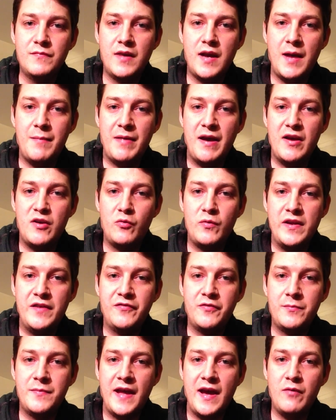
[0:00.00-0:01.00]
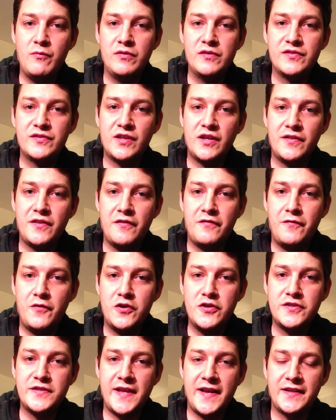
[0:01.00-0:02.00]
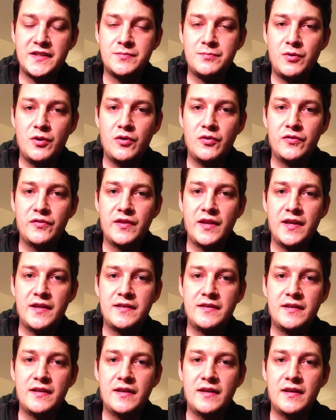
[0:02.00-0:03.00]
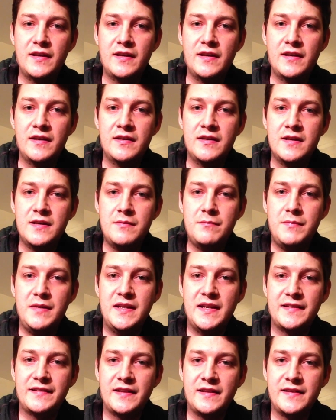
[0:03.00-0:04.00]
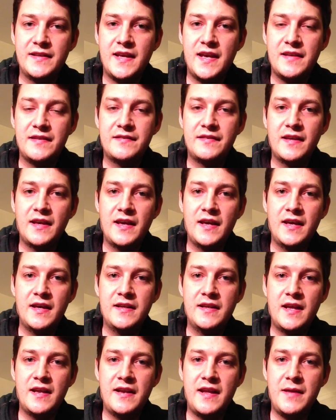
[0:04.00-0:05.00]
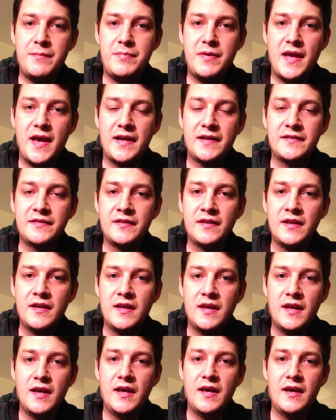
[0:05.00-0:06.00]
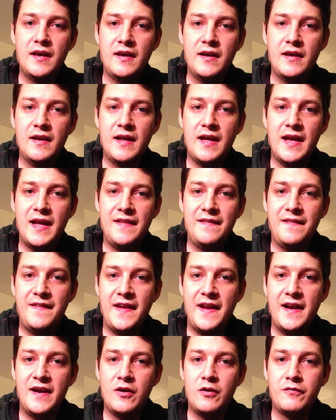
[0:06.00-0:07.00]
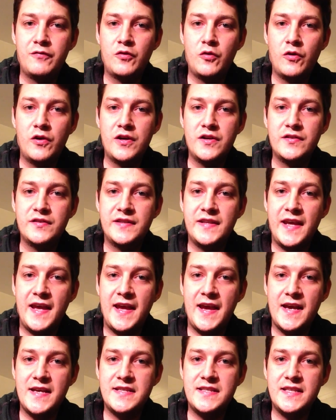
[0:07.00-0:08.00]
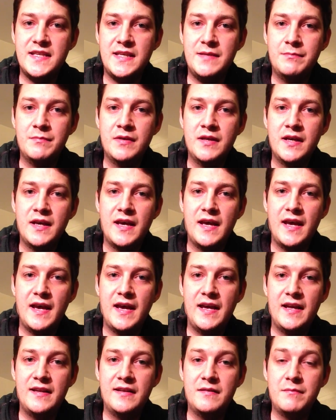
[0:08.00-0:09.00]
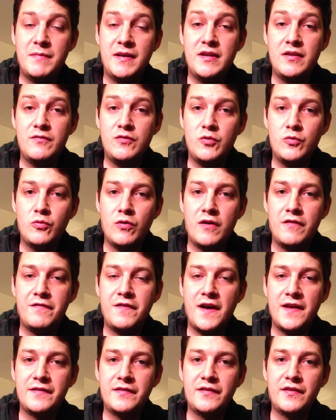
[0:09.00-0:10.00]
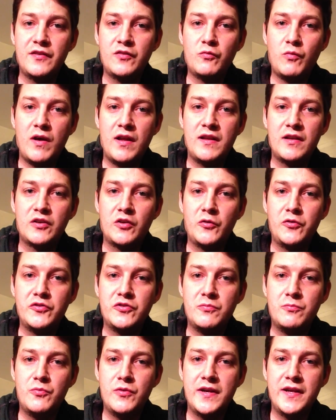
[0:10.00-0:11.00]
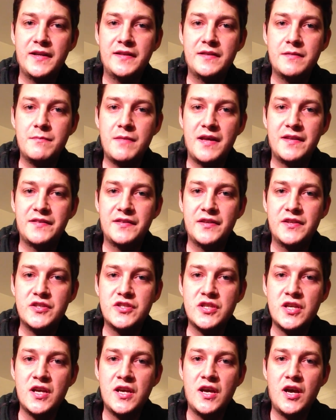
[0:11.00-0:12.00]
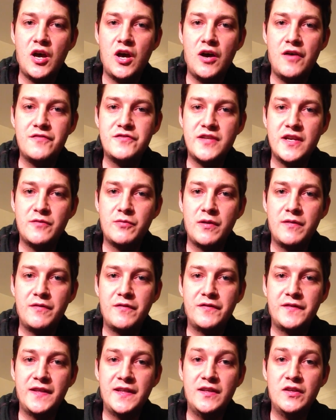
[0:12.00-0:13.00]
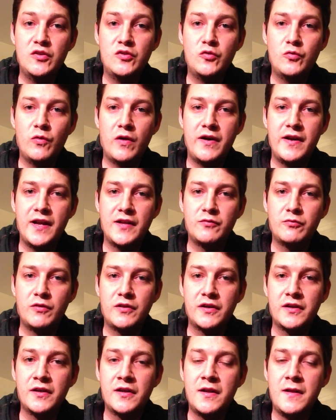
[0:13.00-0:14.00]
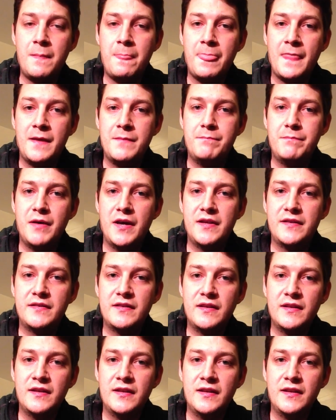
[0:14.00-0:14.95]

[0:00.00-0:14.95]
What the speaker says: About a week from now, we'll start the first X-Pros at MENA-X LDS and APX. And there, of course, the AI team and many of you who are fastest as well are going to bring the message of Gen 2015 to our network. But